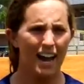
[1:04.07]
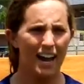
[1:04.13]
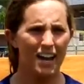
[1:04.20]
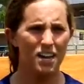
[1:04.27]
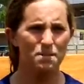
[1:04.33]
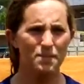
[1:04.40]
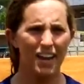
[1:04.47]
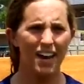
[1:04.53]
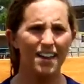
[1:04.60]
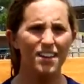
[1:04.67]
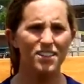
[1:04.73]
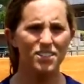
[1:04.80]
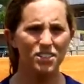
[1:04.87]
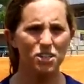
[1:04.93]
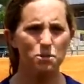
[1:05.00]
Um,
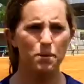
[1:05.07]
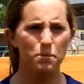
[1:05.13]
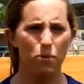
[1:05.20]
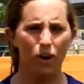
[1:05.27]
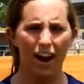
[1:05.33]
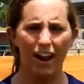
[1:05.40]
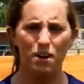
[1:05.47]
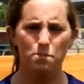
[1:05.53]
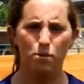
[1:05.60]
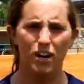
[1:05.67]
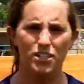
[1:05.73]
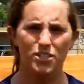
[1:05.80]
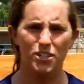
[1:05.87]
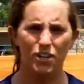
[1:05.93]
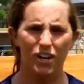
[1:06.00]
yeah, there's a little bit more added
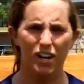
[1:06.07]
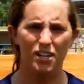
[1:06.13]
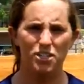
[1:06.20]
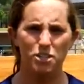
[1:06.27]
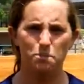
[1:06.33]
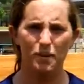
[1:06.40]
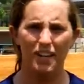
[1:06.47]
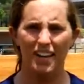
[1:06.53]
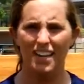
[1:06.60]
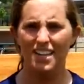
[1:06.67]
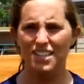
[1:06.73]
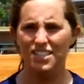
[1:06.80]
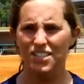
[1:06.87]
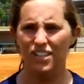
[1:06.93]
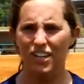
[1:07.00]
pressure uh, just
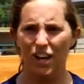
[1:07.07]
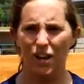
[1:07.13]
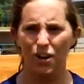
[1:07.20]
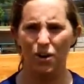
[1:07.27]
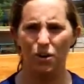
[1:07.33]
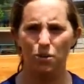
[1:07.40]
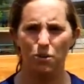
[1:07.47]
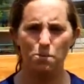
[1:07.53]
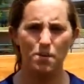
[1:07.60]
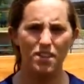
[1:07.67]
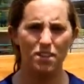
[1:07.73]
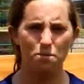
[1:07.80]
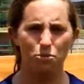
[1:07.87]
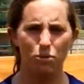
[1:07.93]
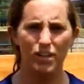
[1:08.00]
because, you know, we
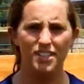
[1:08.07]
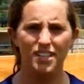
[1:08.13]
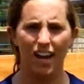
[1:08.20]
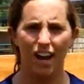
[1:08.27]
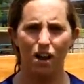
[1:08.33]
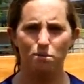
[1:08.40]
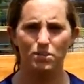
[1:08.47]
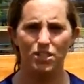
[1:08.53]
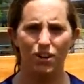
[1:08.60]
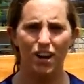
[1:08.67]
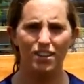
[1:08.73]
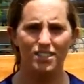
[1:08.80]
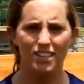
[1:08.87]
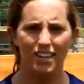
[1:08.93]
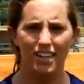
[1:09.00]
beat them three times. They're
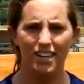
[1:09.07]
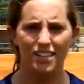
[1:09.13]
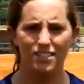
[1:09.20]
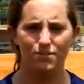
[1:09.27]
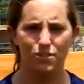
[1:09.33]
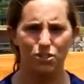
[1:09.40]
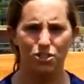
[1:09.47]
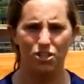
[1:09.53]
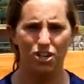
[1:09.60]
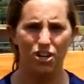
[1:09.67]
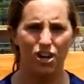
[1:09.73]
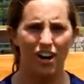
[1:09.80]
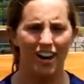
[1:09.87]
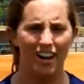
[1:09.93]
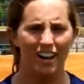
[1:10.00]
out to get us for sure.
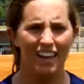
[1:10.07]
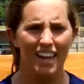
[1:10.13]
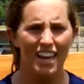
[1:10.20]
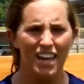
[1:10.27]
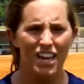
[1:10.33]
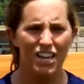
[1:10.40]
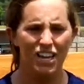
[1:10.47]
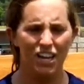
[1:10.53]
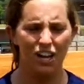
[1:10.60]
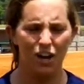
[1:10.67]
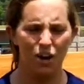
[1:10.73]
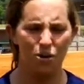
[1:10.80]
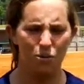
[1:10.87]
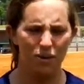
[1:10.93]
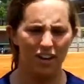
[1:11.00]
And, you
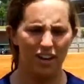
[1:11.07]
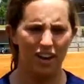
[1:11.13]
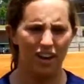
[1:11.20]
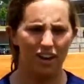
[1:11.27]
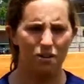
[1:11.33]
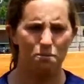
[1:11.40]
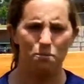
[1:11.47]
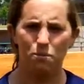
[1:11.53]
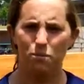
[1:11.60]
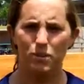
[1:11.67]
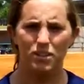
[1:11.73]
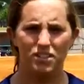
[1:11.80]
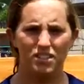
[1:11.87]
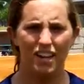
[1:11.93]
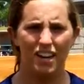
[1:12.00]
know, we, uh,
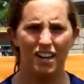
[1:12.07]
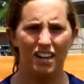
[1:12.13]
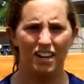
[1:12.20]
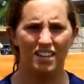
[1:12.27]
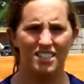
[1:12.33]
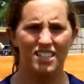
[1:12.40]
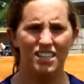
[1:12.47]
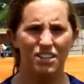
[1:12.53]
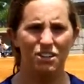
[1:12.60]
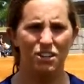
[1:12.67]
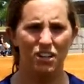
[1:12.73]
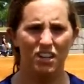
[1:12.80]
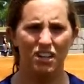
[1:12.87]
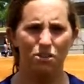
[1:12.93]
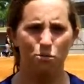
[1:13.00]
we just got to continue
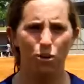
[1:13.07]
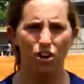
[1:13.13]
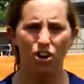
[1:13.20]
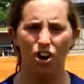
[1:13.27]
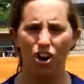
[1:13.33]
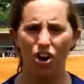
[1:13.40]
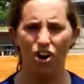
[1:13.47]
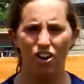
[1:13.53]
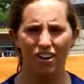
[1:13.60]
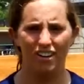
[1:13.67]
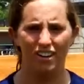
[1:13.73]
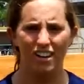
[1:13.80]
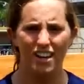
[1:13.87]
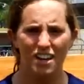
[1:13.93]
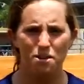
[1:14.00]
to work hard
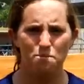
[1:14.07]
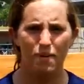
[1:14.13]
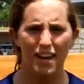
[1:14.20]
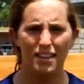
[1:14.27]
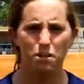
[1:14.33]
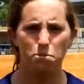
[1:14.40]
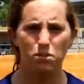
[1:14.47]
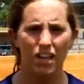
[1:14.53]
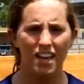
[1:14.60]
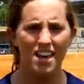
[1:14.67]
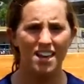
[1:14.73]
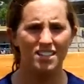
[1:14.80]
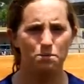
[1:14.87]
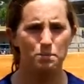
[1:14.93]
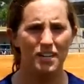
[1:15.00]
and make the
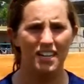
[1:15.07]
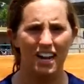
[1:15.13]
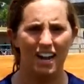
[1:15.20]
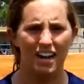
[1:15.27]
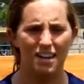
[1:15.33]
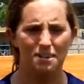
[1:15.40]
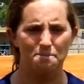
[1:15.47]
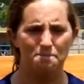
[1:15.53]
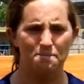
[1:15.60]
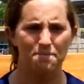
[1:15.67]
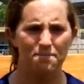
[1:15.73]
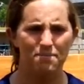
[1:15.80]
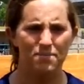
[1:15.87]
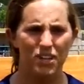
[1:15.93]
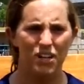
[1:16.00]
plays. But, um,
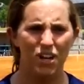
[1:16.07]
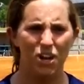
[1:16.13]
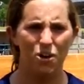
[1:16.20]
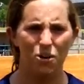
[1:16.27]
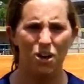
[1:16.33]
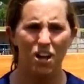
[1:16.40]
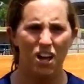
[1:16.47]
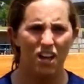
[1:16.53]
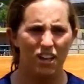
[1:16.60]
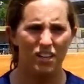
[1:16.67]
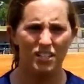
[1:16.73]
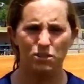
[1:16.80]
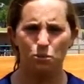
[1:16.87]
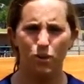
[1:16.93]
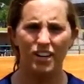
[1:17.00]
you know,
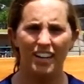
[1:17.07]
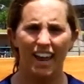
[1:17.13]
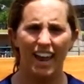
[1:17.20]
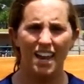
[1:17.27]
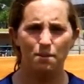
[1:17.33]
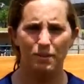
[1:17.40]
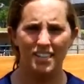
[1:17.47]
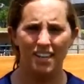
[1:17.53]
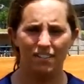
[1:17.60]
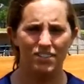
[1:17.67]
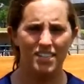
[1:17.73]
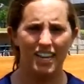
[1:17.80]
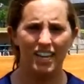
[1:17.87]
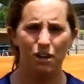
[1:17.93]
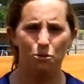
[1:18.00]
it's one game. We
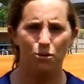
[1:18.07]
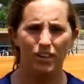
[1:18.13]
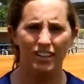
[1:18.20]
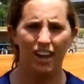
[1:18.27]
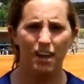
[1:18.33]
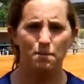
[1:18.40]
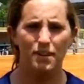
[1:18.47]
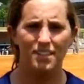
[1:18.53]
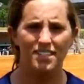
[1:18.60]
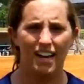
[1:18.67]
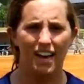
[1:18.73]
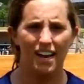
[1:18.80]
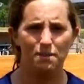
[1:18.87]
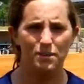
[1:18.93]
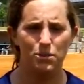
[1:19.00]
have to take it one game at a
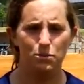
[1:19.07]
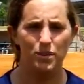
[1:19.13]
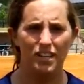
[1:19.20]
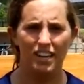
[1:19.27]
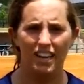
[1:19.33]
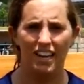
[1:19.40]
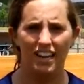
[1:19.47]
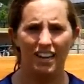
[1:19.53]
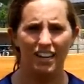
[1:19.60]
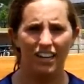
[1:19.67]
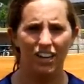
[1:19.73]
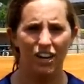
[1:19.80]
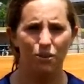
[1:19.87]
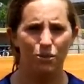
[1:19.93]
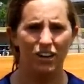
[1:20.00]
time this weekend,
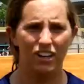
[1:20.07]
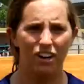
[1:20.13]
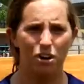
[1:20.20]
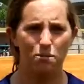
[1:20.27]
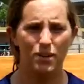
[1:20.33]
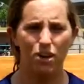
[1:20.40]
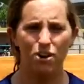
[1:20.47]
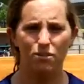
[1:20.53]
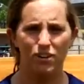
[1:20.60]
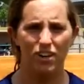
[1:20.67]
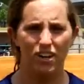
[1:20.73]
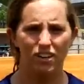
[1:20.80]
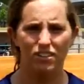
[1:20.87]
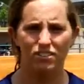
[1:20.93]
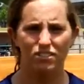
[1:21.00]
and you know it can all be over,
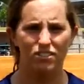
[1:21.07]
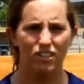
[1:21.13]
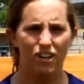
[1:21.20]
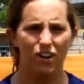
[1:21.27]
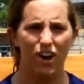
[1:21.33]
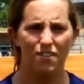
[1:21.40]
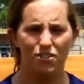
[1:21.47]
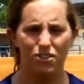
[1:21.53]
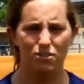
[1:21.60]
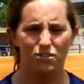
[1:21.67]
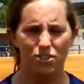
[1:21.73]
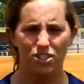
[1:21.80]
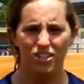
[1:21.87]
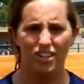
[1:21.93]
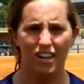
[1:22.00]
you know, after the
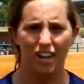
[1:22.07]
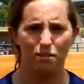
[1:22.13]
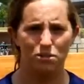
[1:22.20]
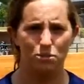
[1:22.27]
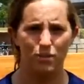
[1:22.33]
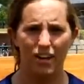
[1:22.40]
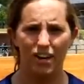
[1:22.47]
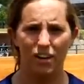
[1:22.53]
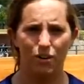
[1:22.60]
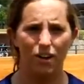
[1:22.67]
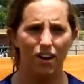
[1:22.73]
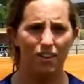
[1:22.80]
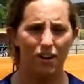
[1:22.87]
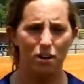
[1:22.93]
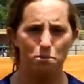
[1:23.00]
Virginia game. So we got to go
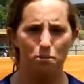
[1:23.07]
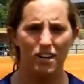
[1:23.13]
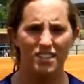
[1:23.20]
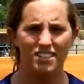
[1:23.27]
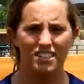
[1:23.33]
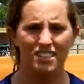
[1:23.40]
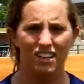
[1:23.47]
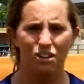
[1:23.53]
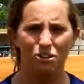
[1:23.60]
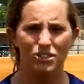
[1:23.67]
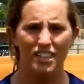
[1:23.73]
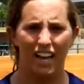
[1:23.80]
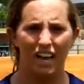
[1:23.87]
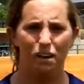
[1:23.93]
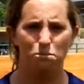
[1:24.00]
out there and bust it the
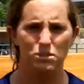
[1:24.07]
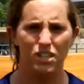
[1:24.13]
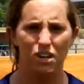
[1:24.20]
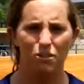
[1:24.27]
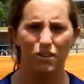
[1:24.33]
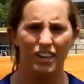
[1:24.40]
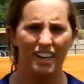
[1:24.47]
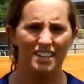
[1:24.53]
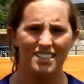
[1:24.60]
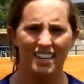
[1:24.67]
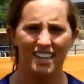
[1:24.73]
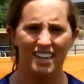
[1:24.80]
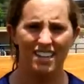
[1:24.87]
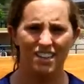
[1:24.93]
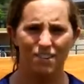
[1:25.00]
whole time. So we can't
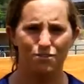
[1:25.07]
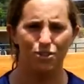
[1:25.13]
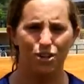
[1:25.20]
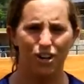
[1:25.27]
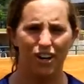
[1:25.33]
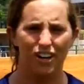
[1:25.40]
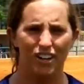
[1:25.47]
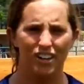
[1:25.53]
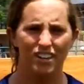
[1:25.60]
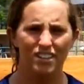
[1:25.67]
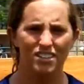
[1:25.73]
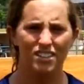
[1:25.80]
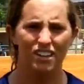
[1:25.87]
take anything for granted.